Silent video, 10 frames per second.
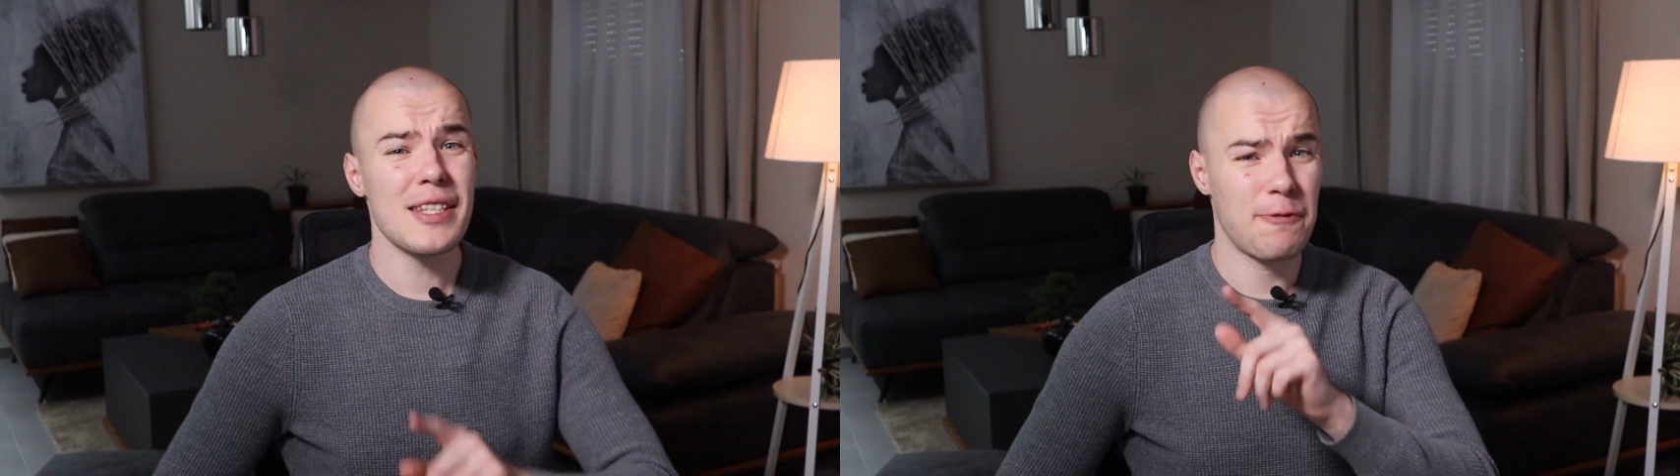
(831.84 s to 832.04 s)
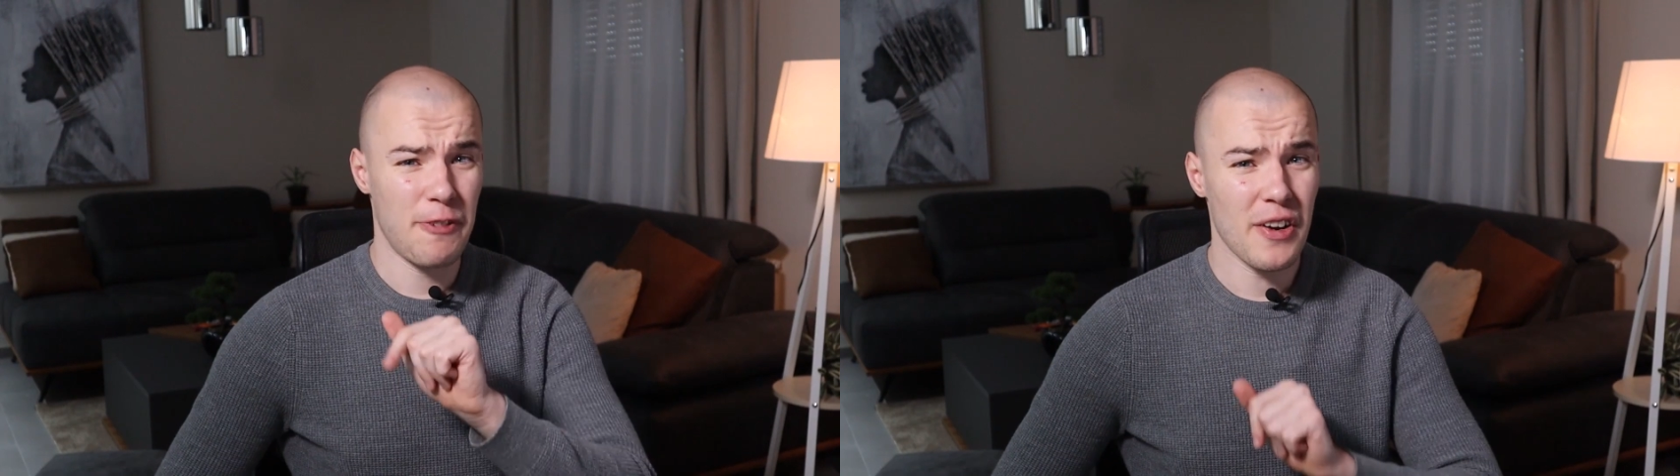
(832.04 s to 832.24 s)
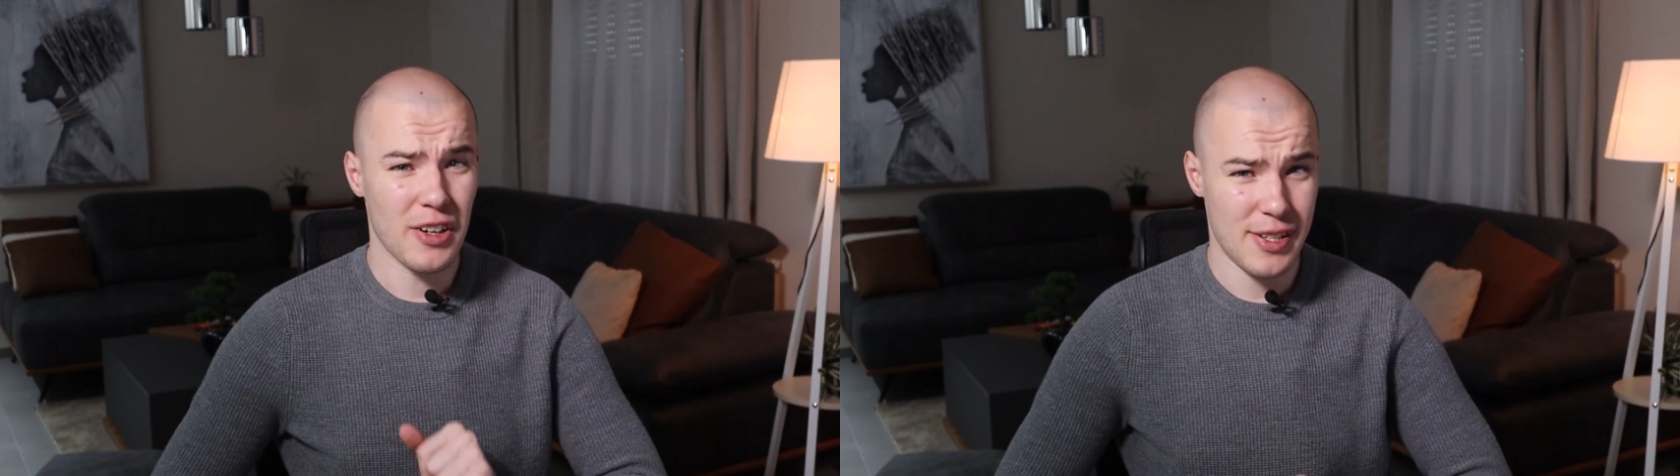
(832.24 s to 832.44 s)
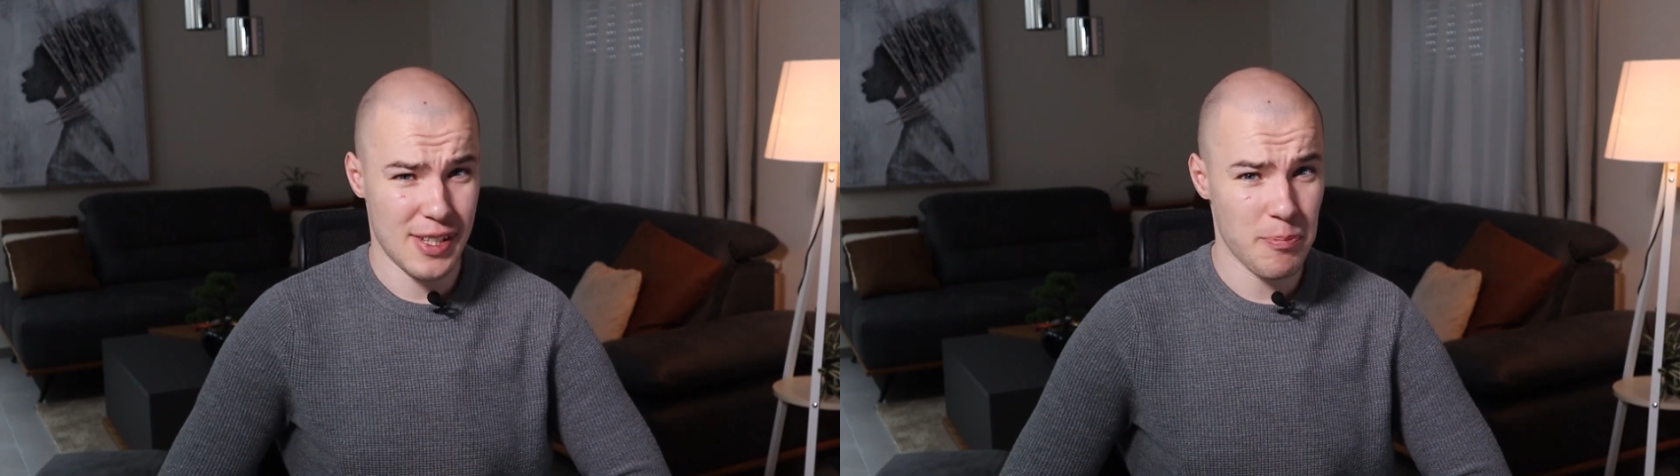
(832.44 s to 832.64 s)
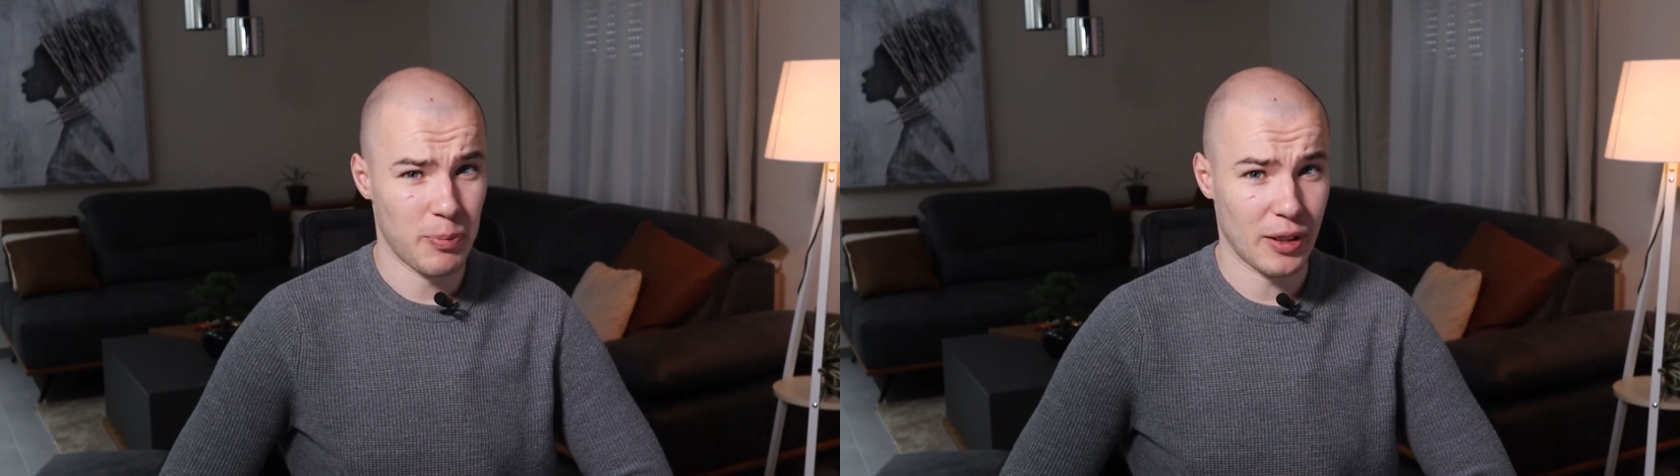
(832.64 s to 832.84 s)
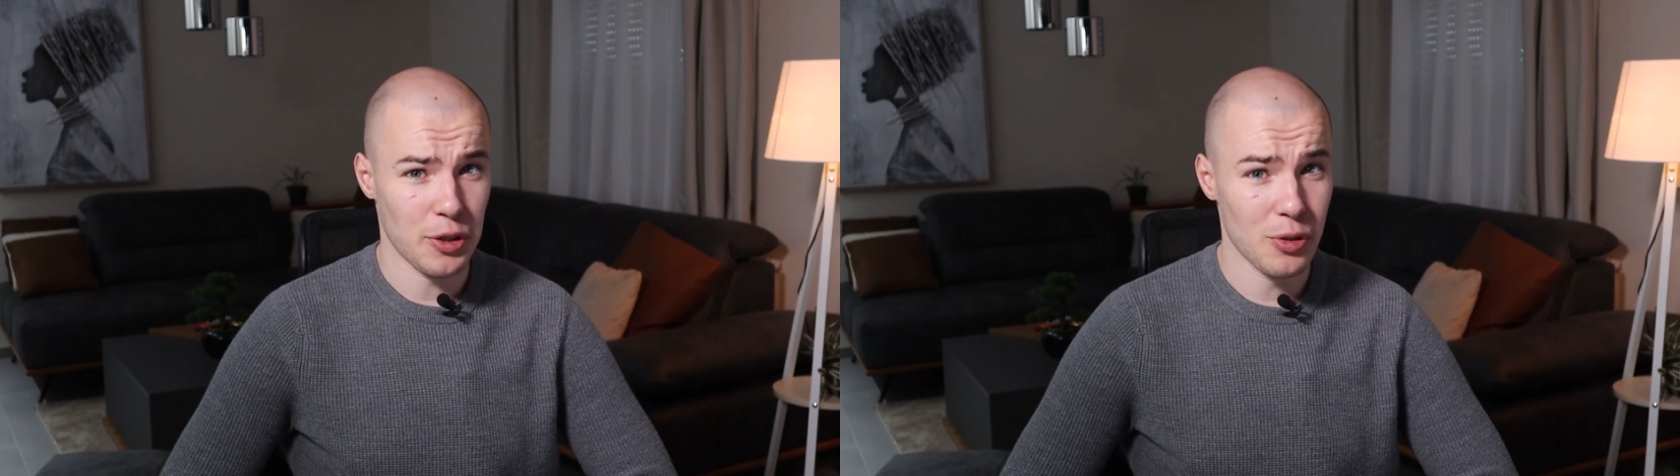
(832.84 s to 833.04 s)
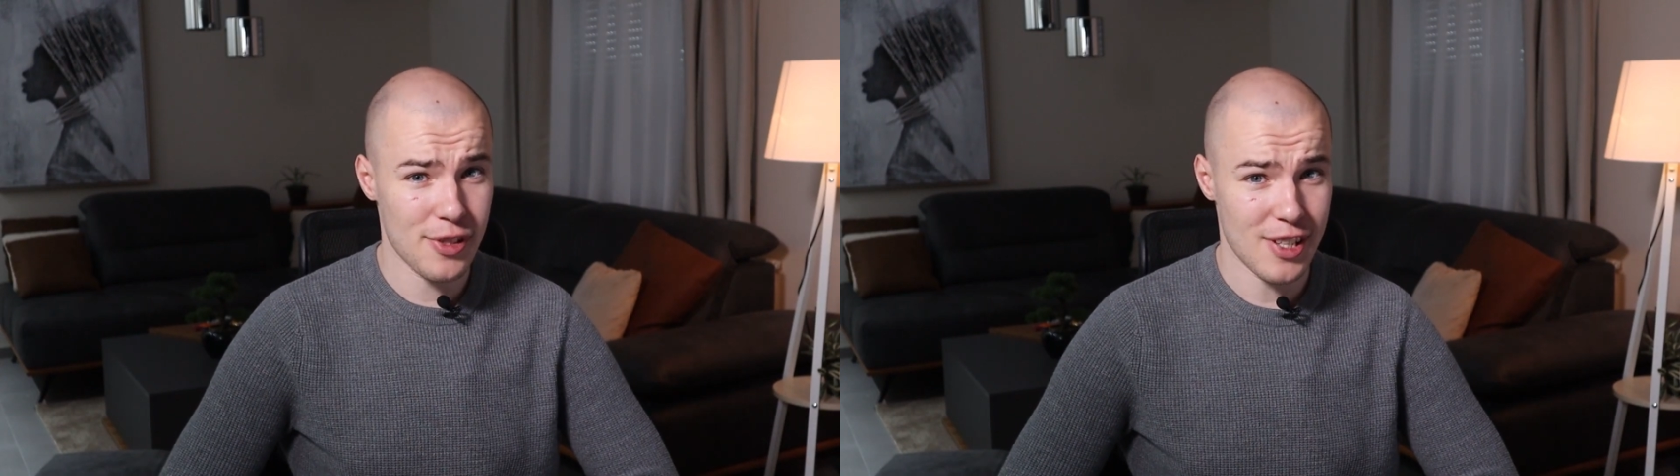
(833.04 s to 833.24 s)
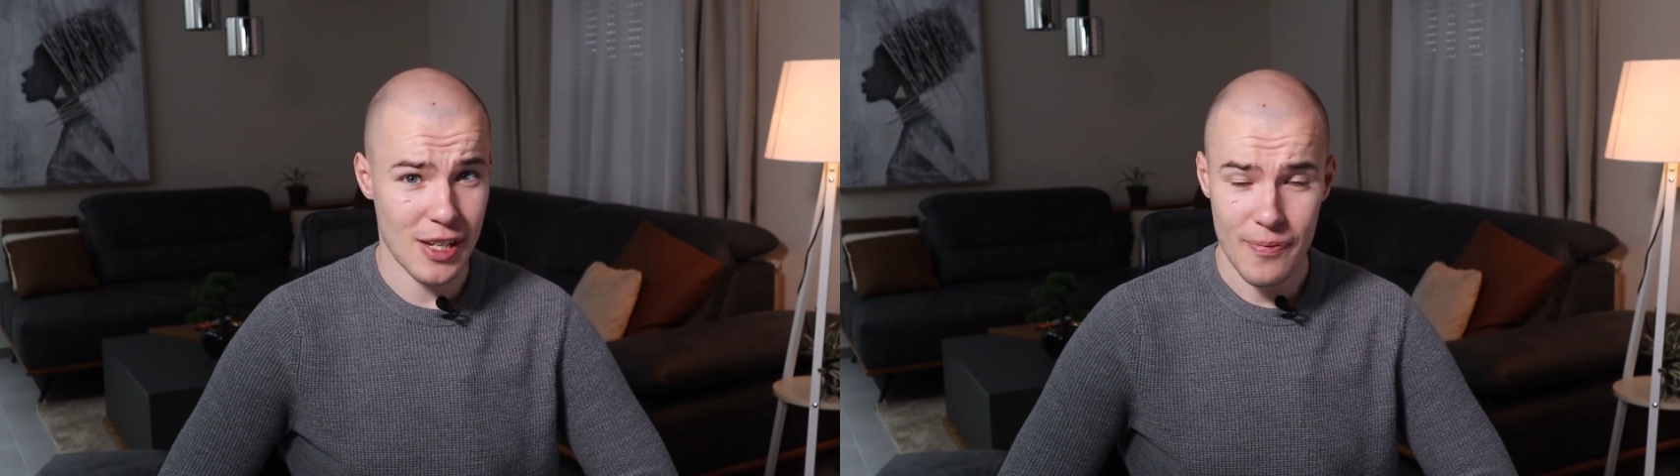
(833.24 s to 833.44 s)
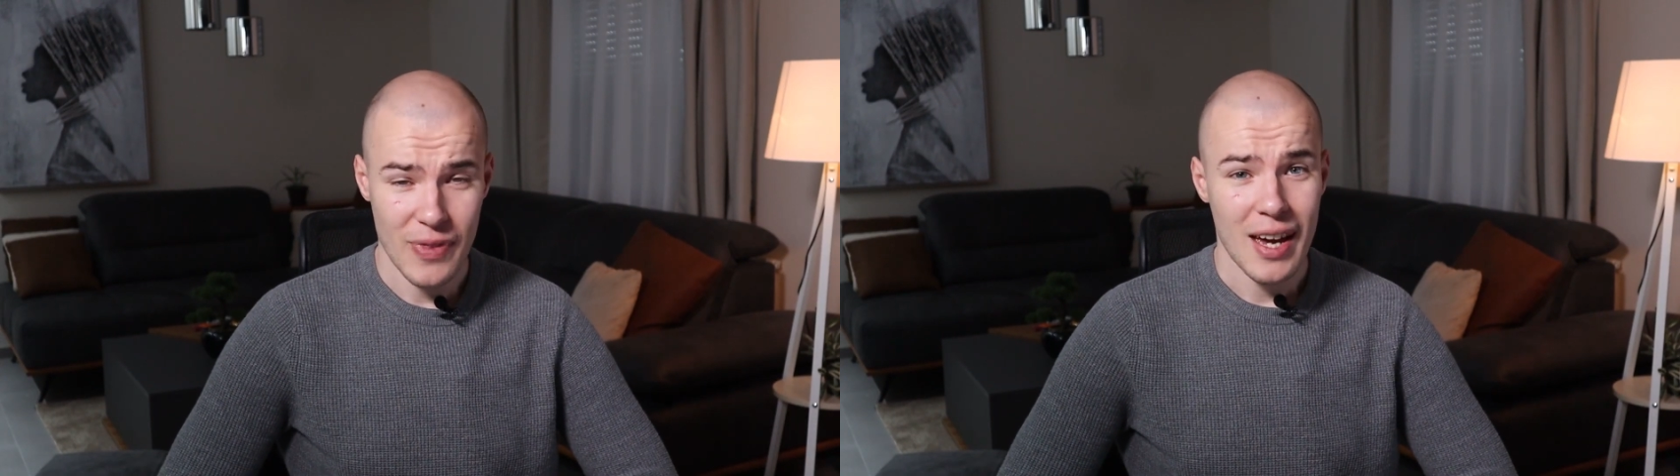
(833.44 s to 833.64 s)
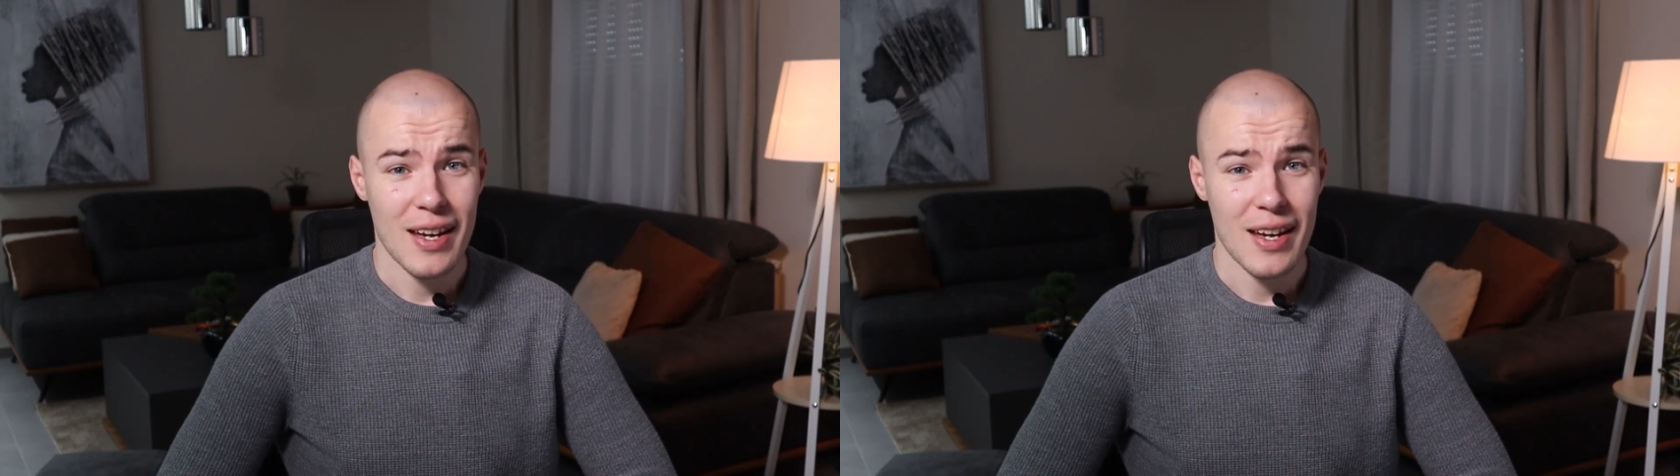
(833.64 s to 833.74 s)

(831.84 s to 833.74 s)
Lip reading: It's fairly simple, you'll see.